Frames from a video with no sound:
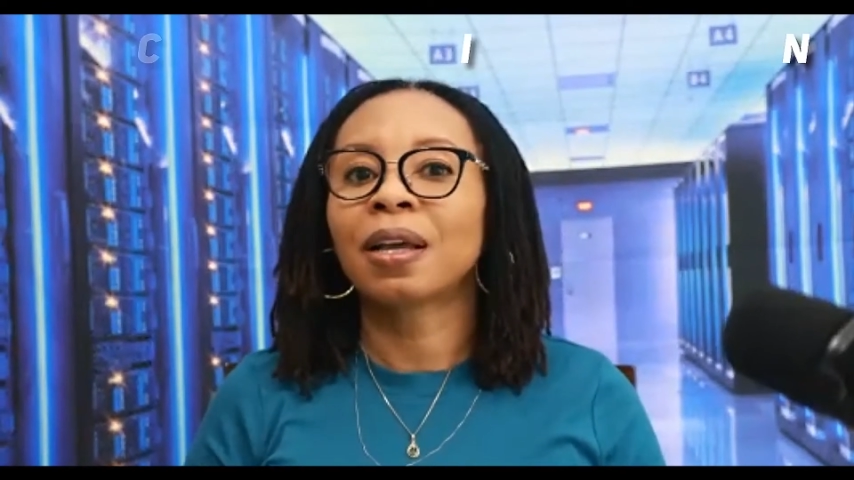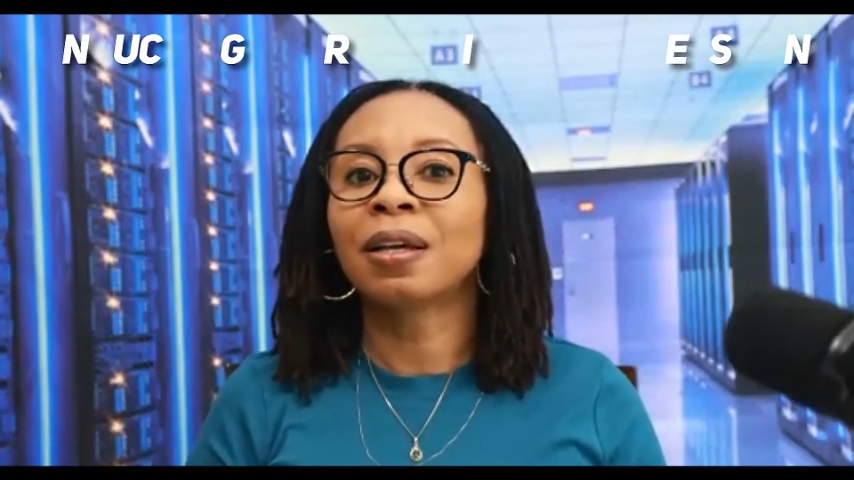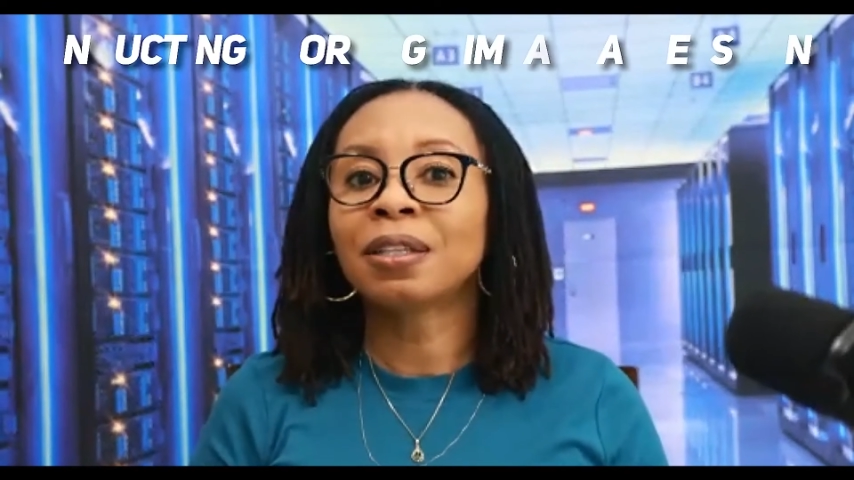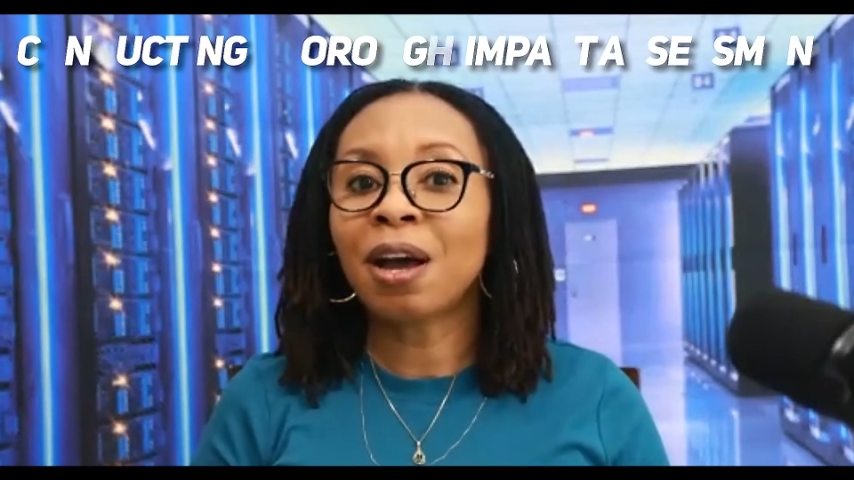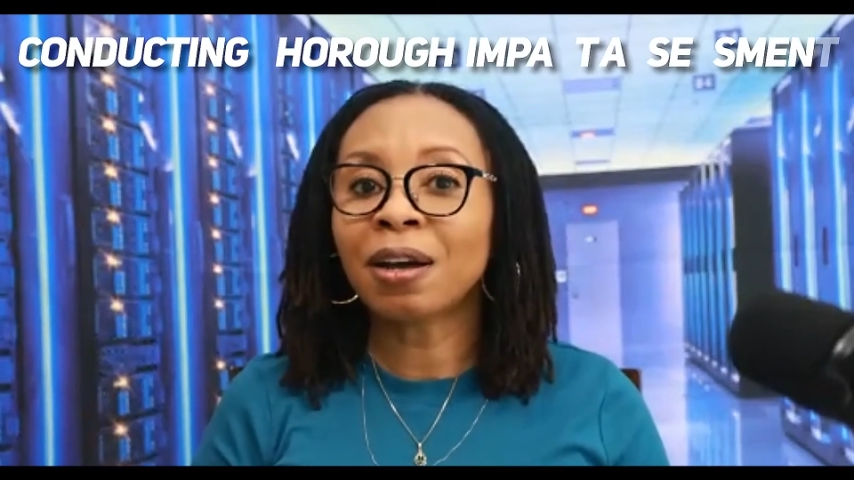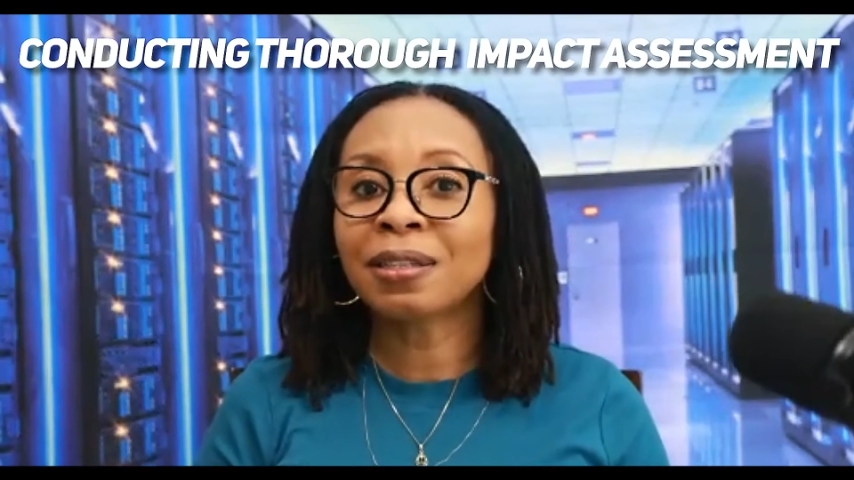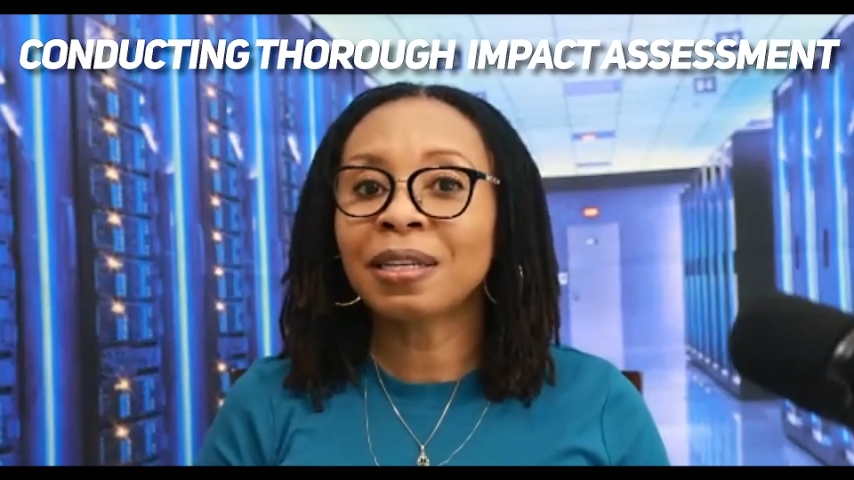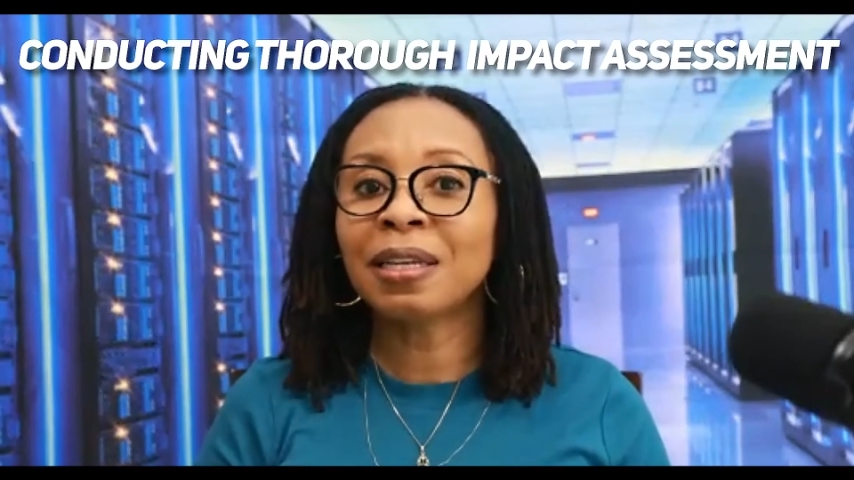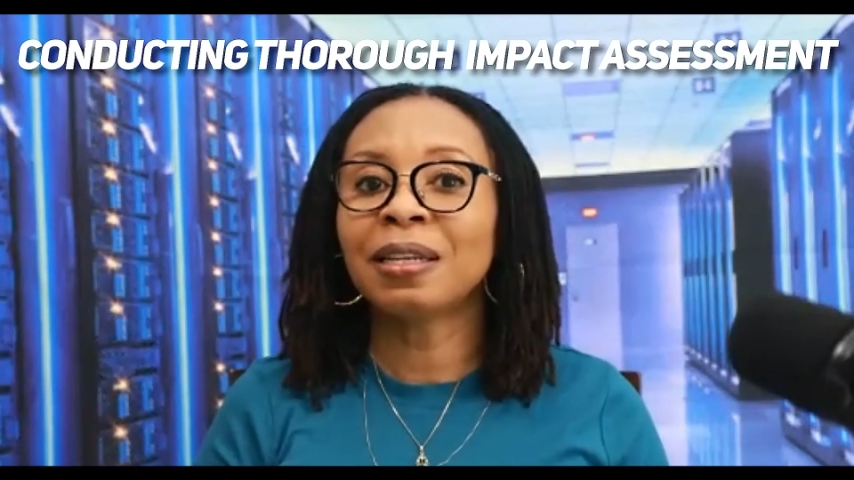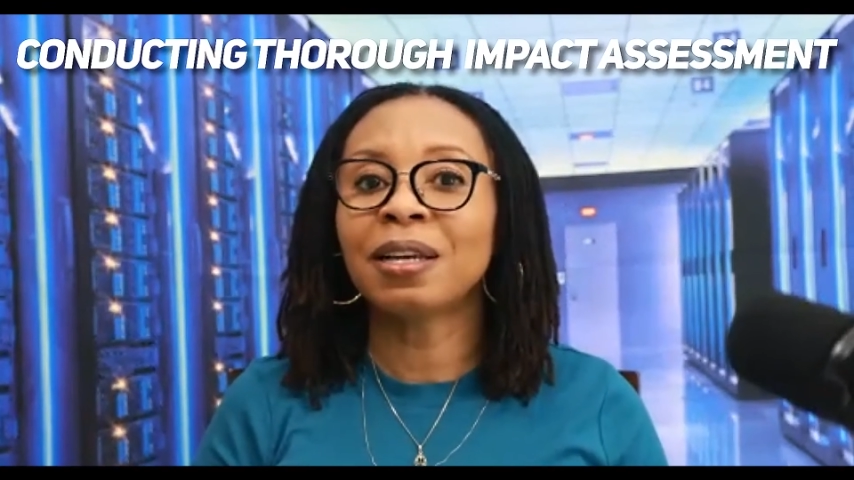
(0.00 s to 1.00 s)

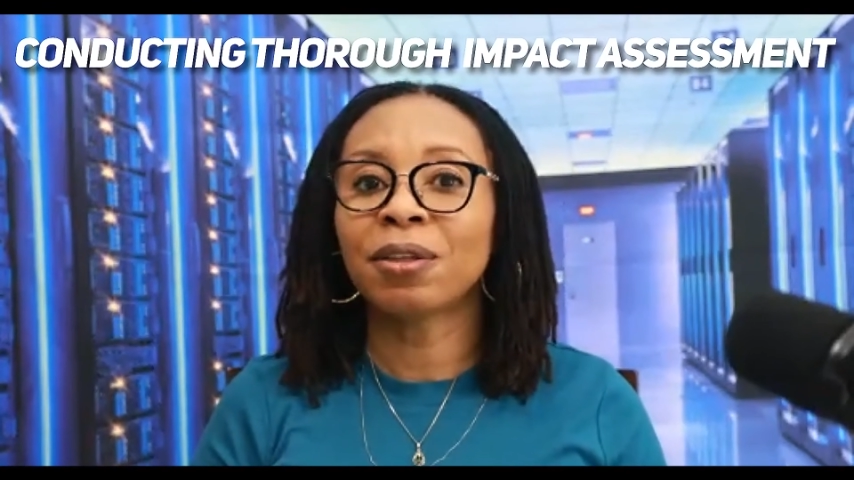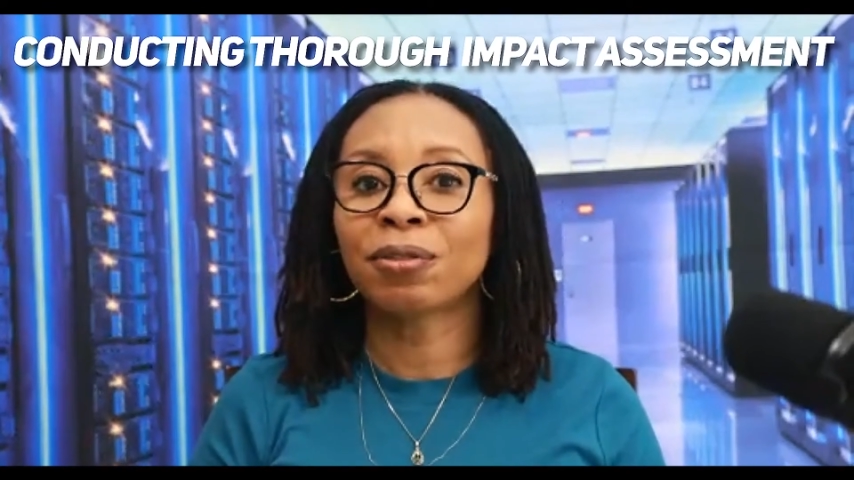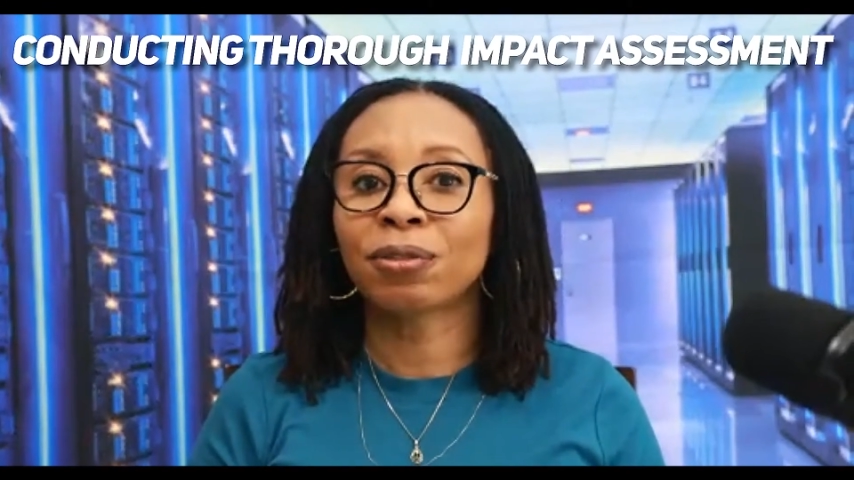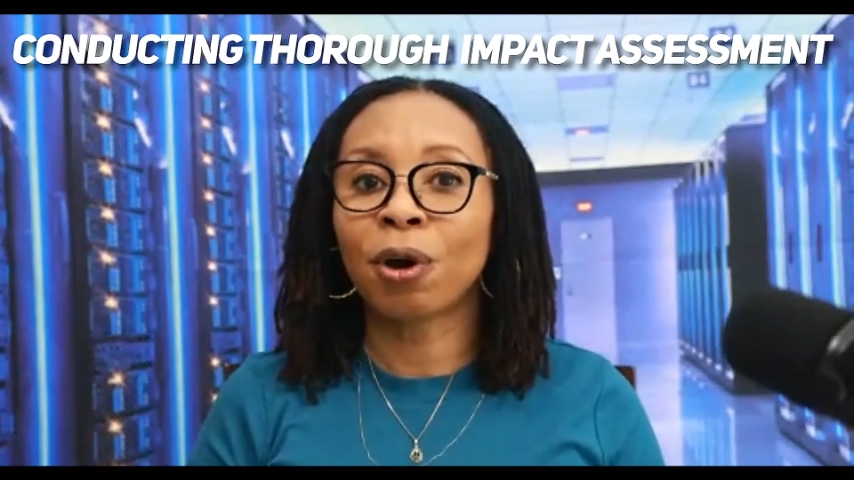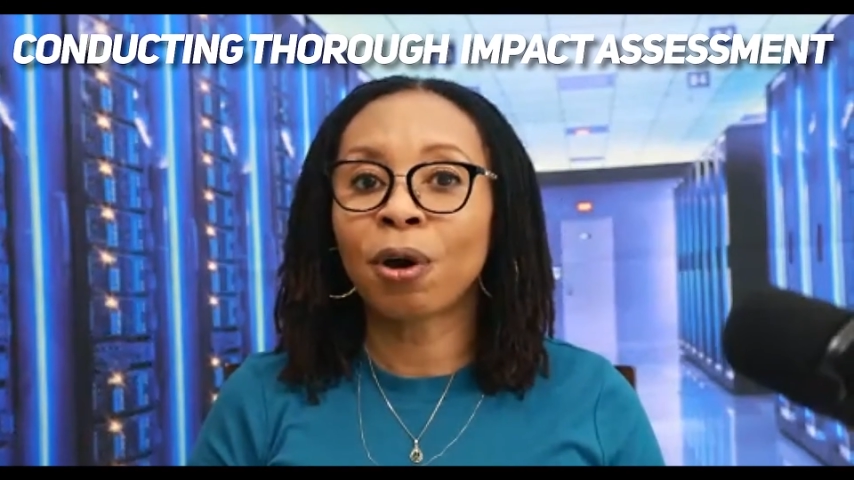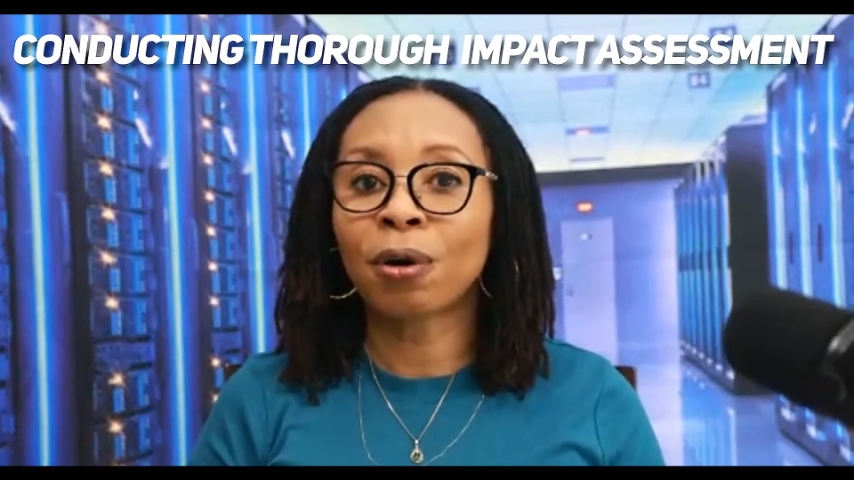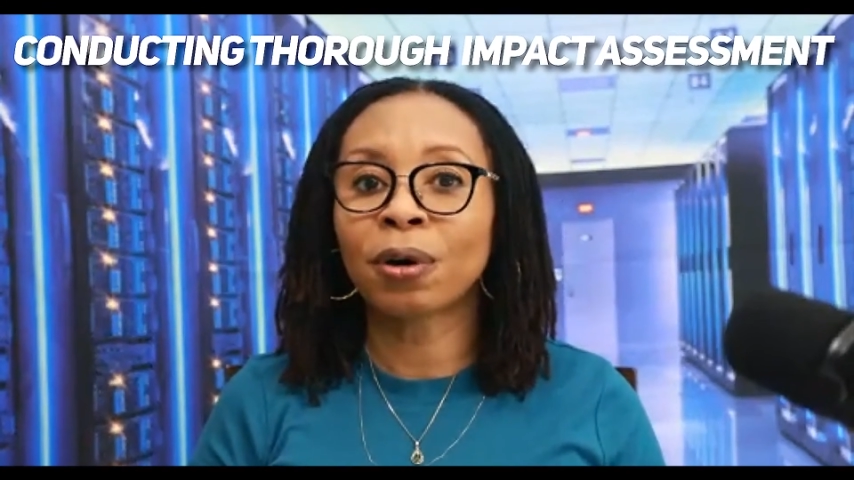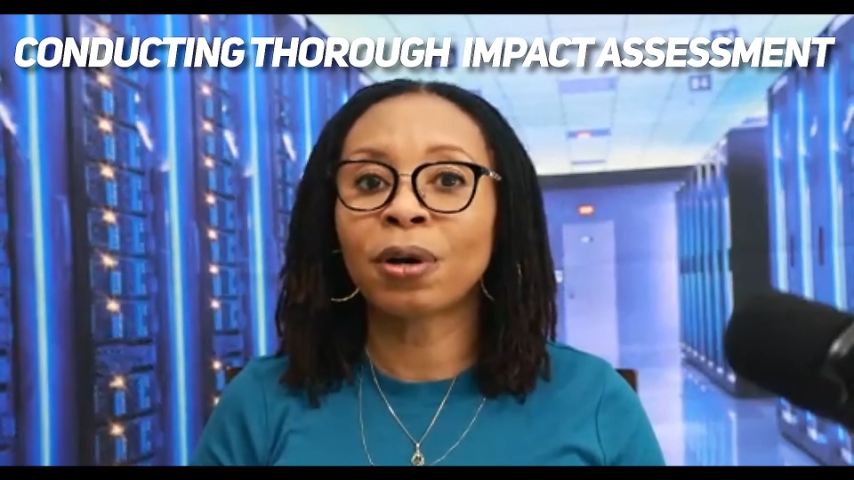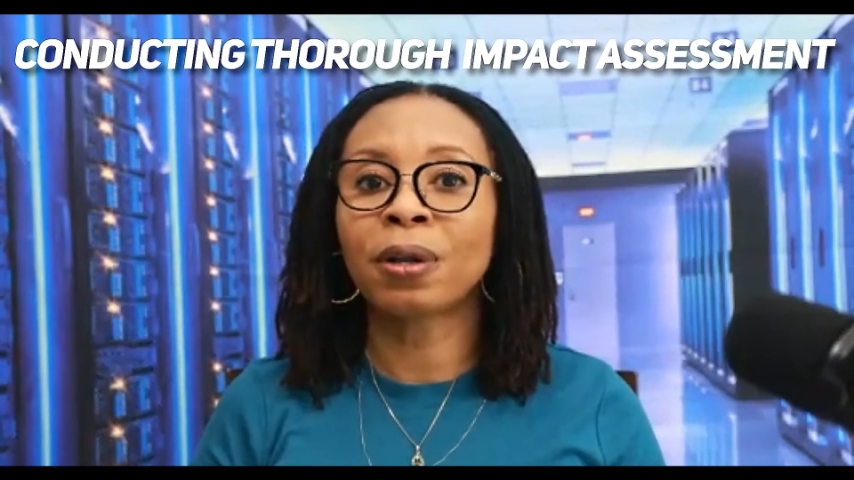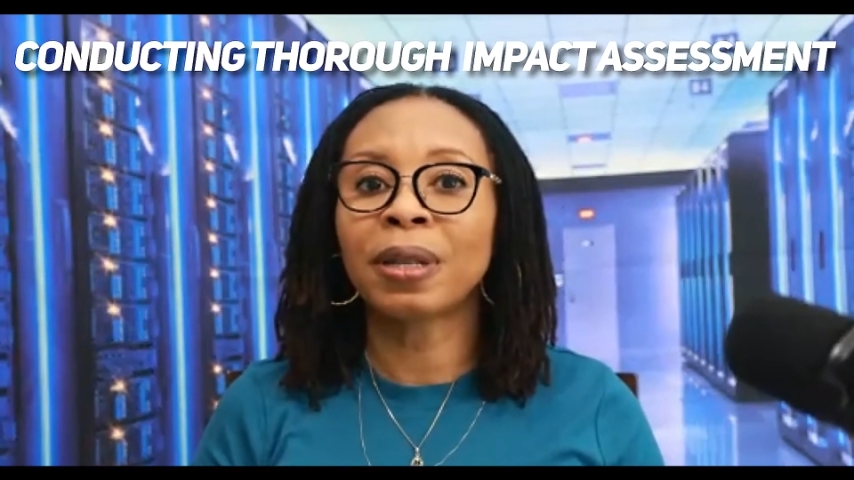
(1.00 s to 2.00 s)
conducting
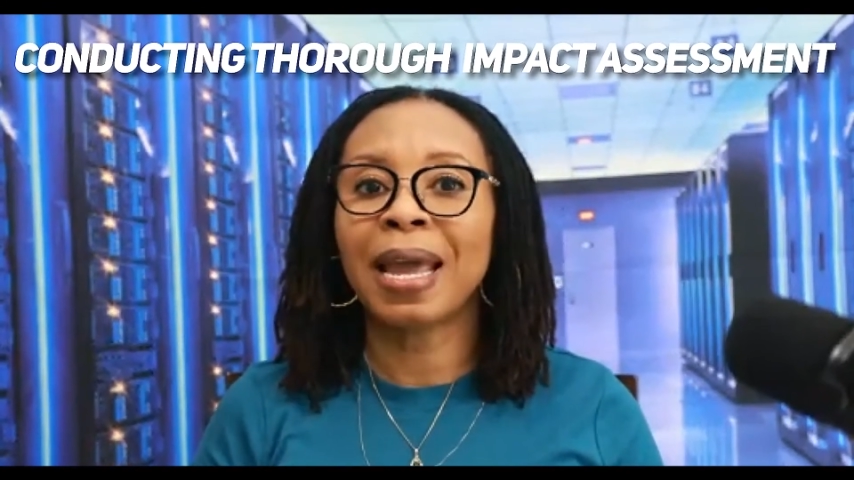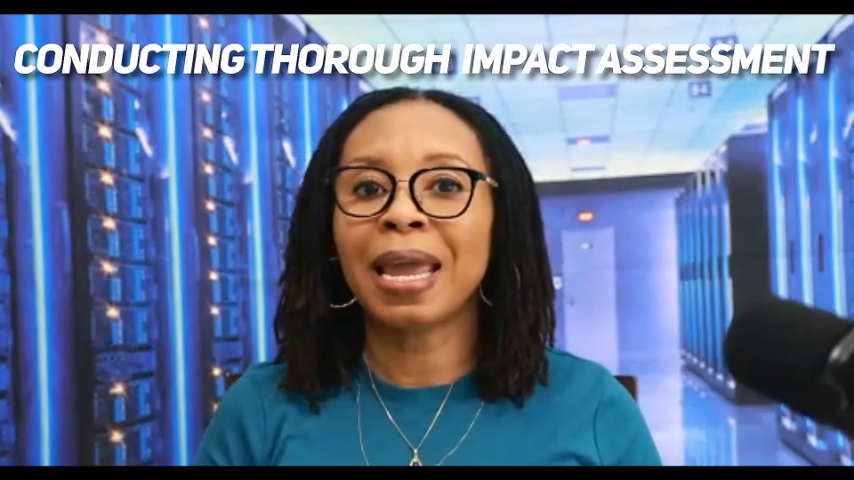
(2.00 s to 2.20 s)
thorough